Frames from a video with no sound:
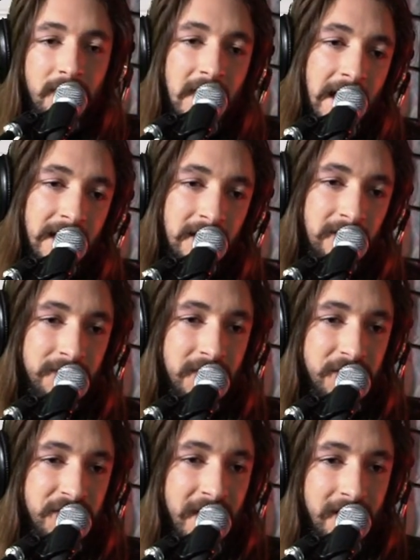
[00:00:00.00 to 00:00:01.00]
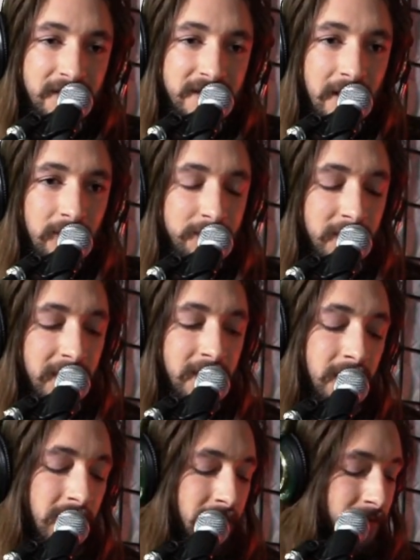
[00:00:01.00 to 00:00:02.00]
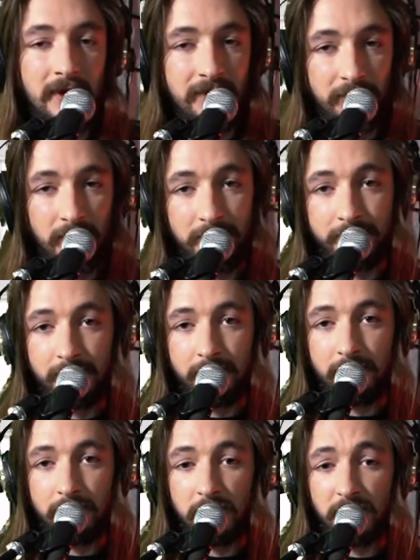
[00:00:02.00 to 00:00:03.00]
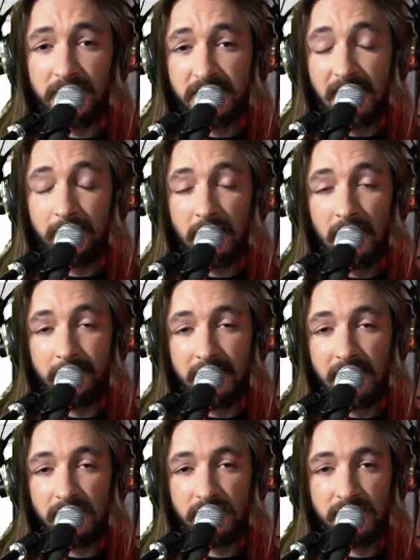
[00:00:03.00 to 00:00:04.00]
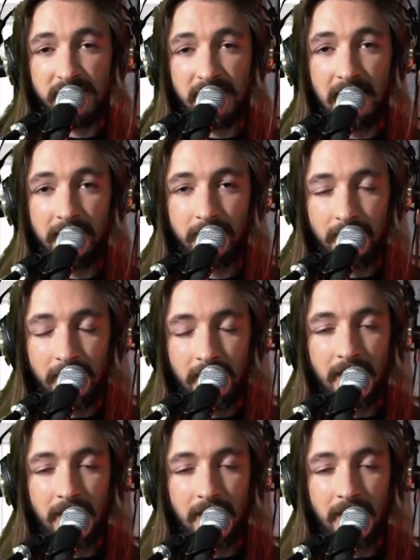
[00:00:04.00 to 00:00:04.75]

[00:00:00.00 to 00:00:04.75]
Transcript: Any of these scales that we play, if we put the same combinations together,